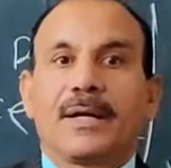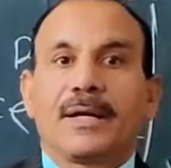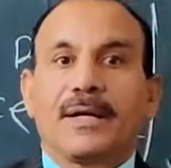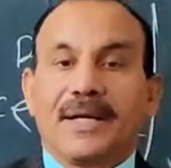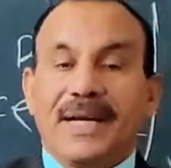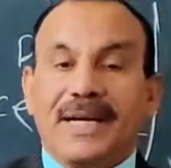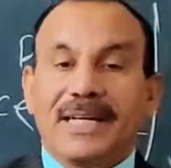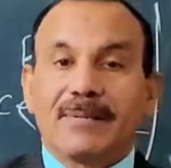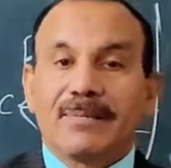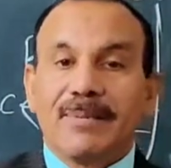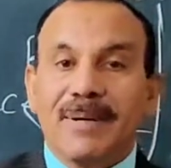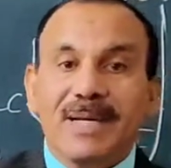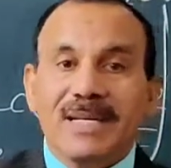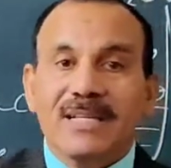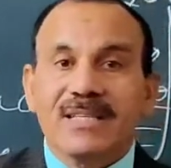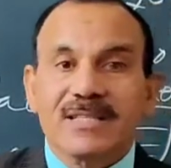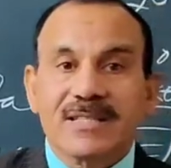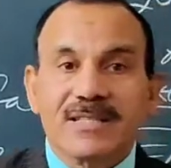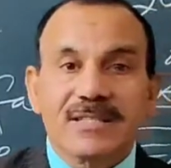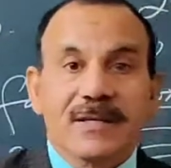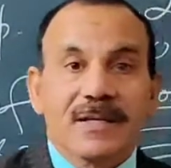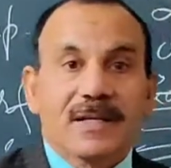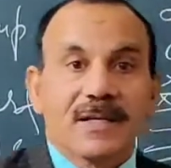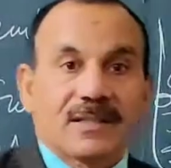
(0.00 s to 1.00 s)
It
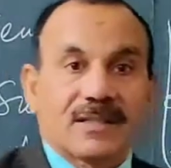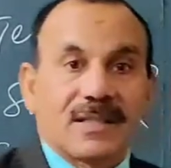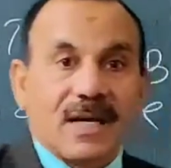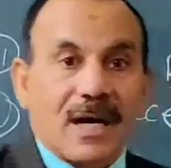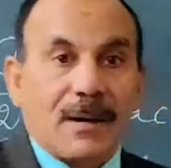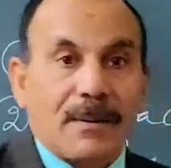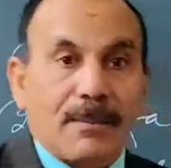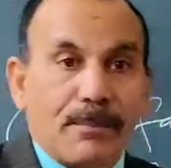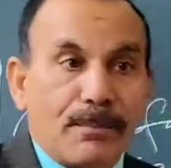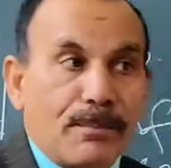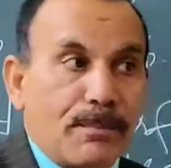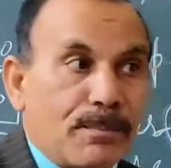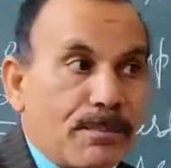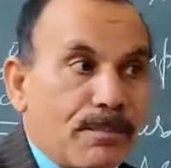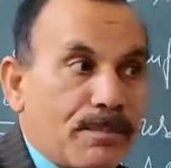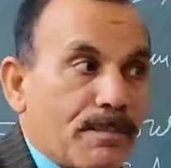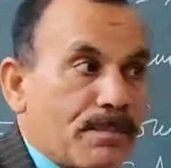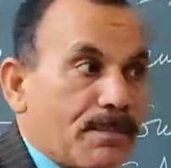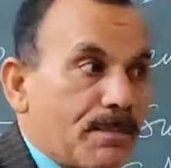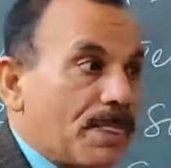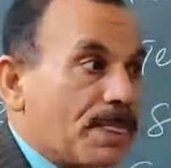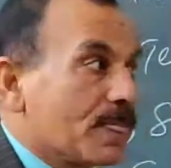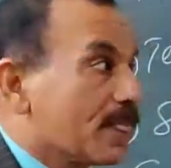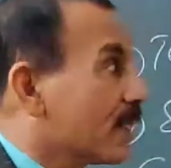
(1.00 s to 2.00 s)
means the
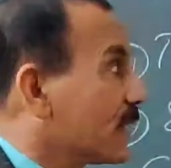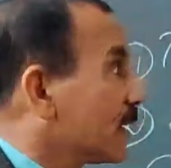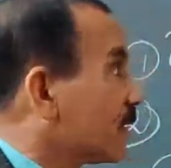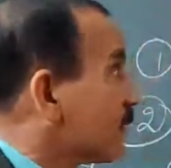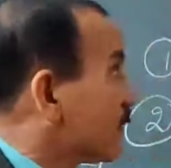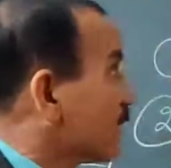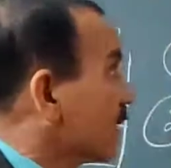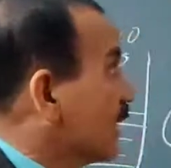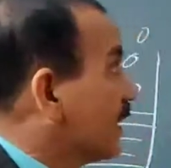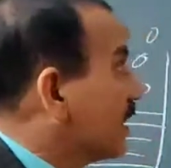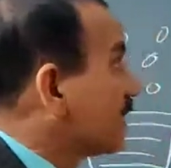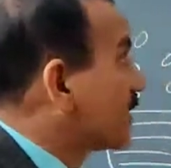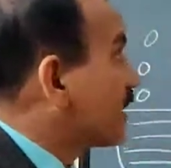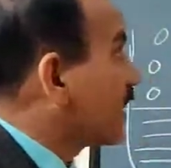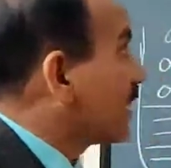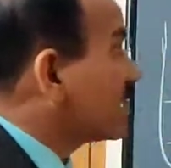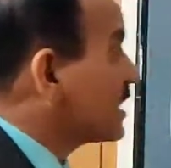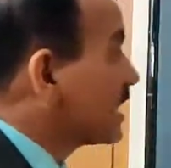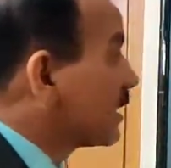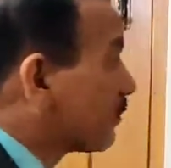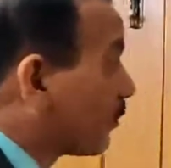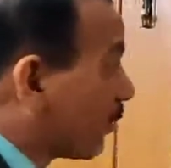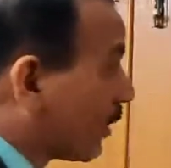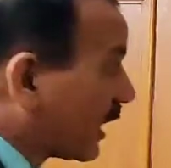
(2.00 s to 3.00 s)
increase
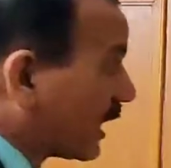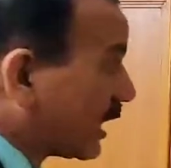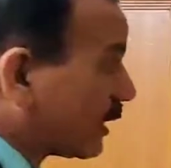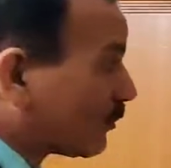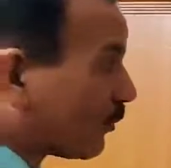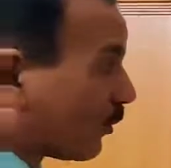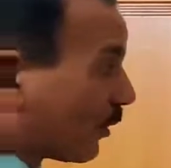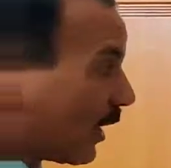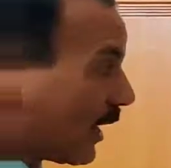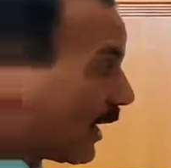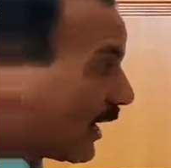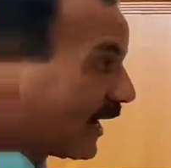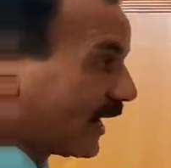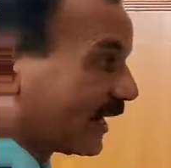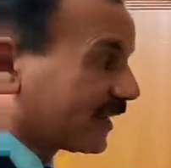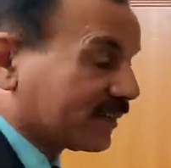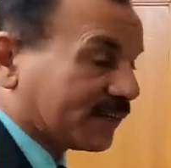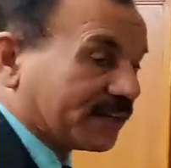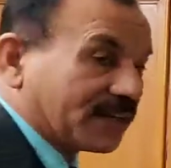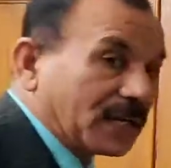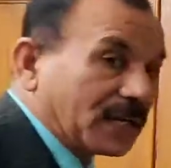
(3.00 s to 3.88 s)
in boiling point